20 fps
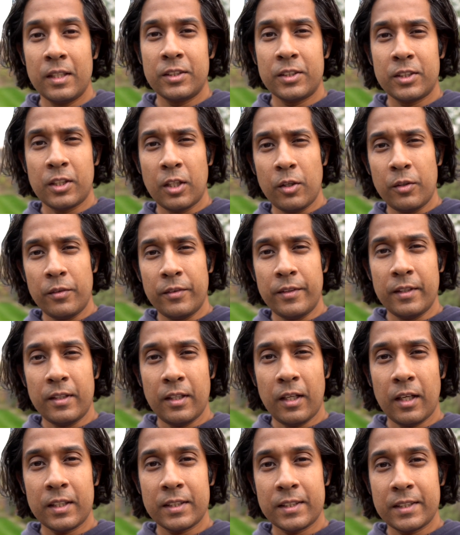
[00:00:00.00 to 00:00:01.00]
So the
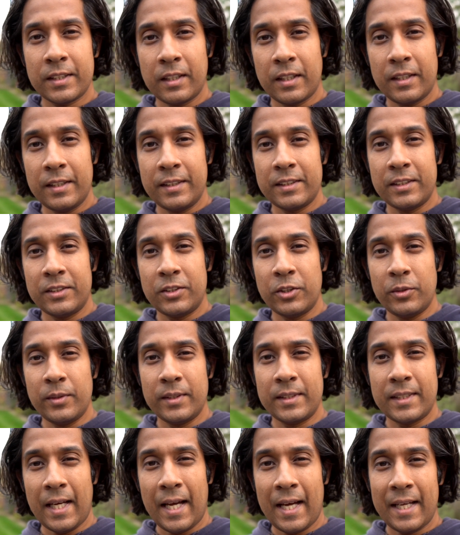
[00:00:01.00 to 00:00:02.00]
last thing I need to do
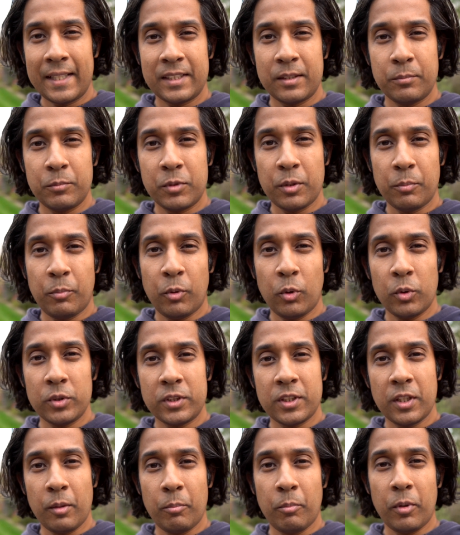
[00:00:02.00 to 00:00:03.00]
is add some
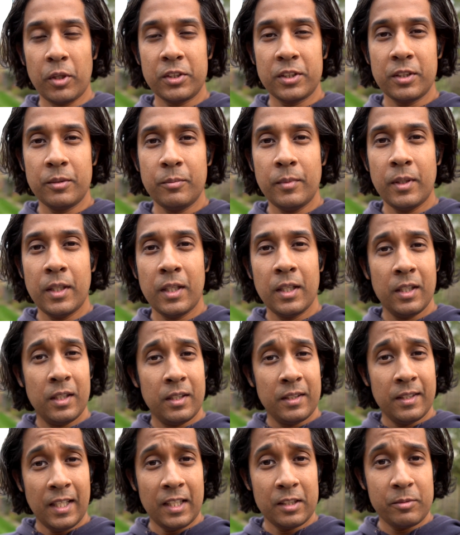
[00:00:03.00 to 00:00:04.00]
supports at the bottom.
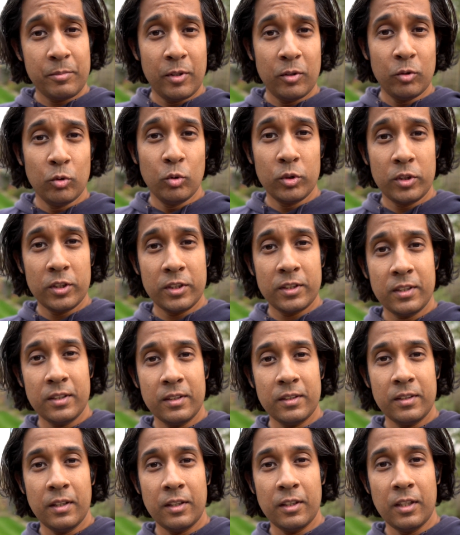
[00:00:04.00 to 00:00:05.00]
That's been ordered
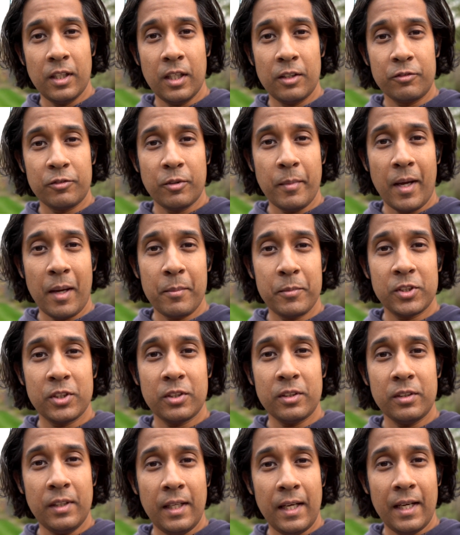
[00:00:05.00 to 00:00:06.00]
from
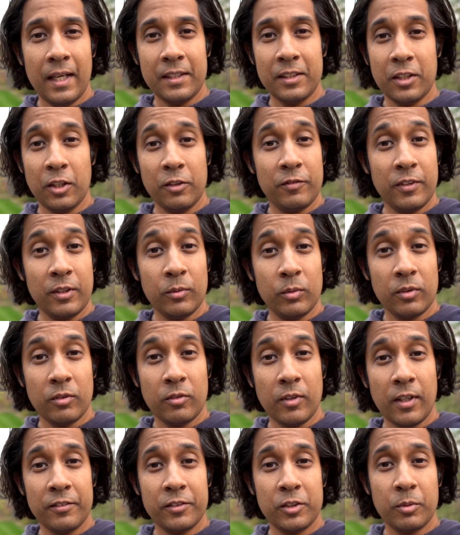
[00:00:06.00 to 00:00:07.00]
Amazon and hopefully
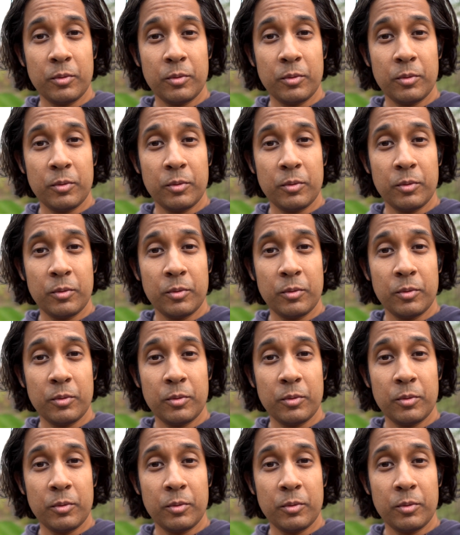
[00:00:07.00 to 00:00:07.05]
will arrive